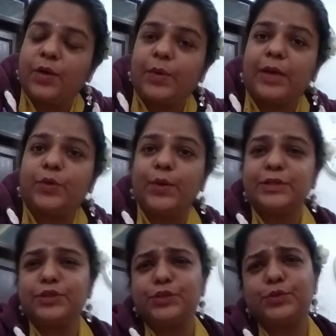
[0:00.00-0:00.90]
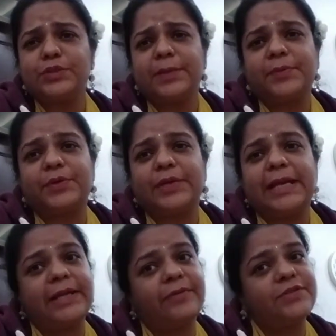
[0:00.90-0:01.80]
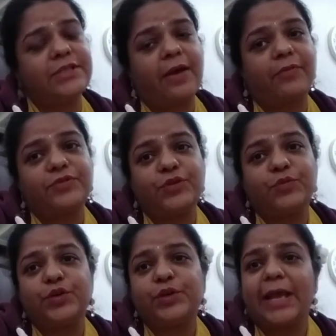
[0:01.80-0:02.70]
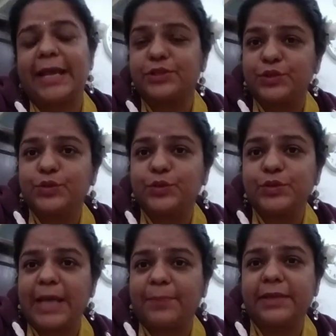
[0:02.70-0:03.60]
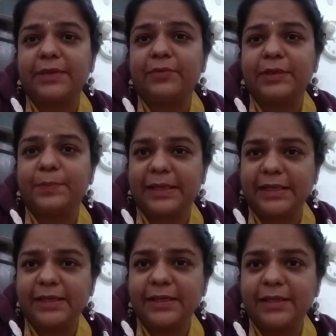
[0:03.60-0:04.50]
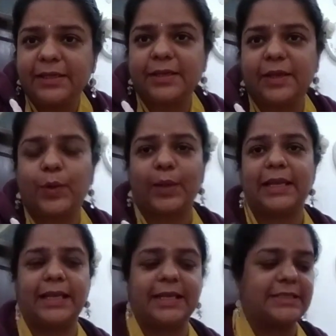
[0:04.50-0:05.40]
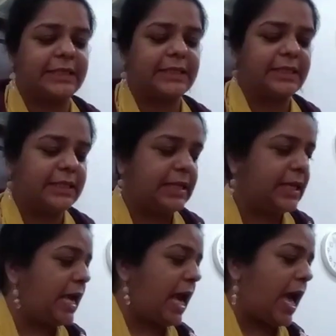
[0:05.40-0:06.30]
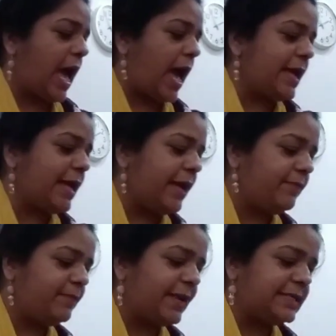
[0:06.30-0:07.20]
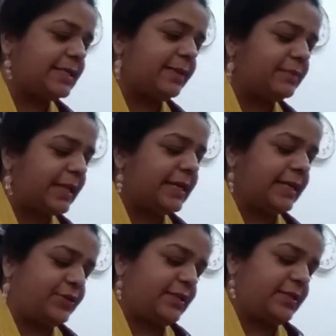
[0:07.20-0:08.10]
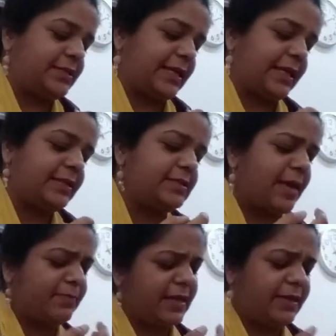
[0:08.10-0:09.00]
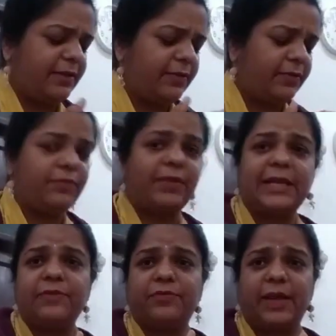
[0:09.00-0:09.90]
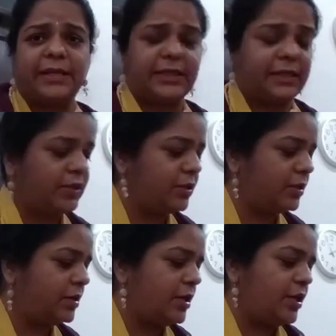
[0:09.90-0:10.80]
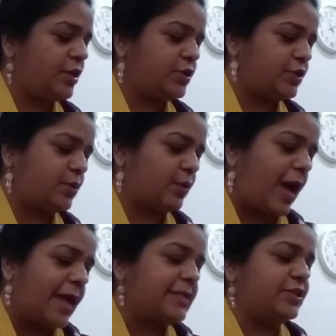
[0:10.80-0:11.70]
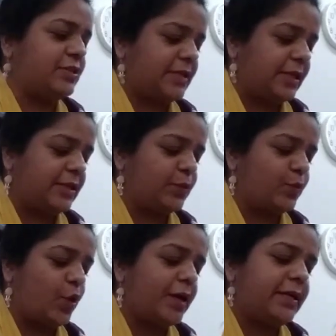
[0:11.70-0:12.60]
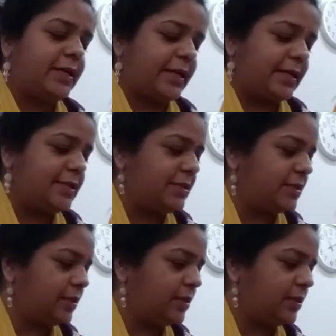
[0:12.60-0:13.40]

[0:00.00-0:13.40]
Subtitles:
We are going to do some creative stuff. So would you like to do something with me? Okay, let's see. I have made something interesting, something very funny. So I just tell you what it is.